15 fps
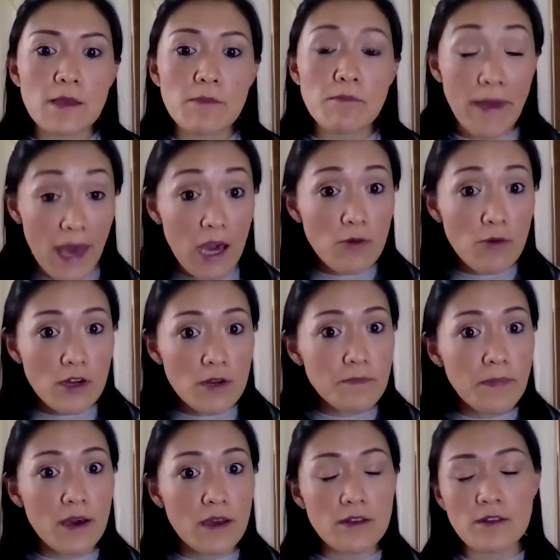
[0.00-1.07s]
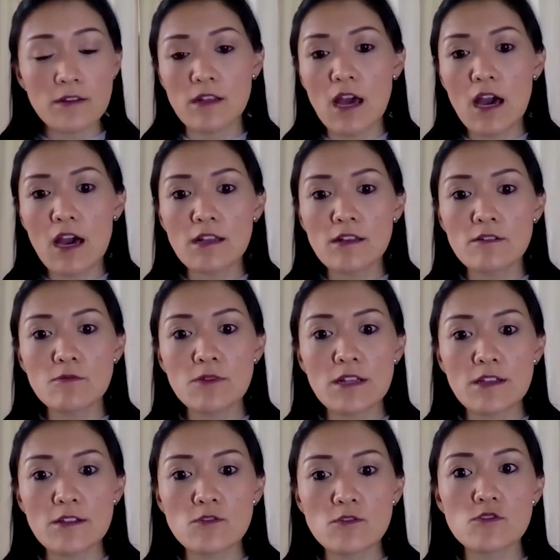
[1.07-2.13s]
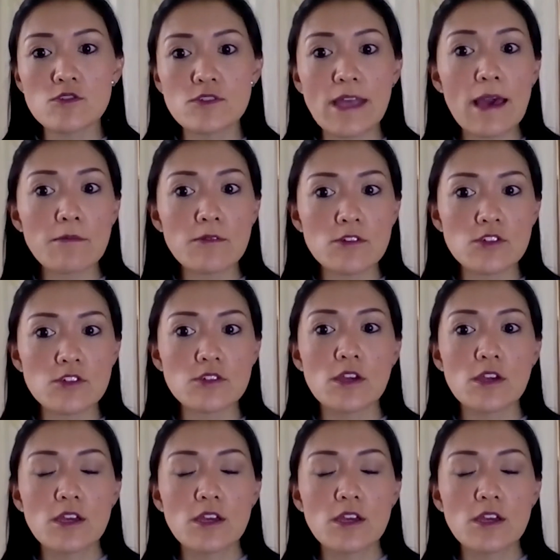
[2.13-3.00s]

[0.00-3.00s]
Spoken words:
power, but not really to establish